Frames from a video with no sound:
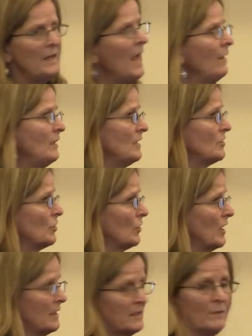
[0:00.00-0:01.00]
Now let's
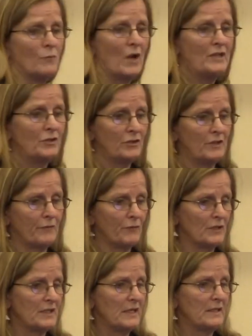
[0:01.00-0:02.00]
look at some racial
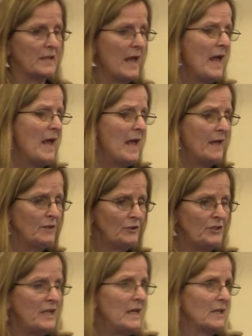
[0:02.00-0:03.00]
differences.
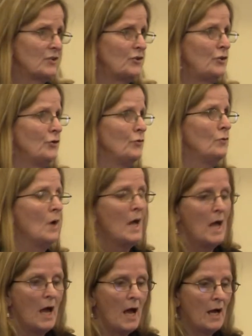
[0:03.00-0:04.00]
NLTS
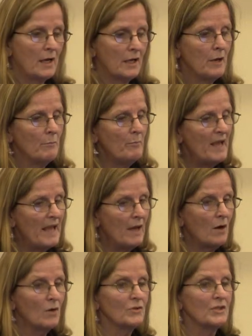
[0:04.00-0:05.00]
2
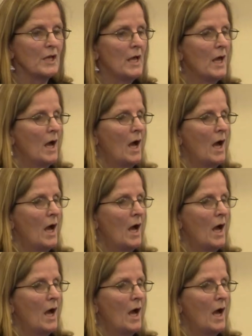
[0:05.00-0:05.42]
compares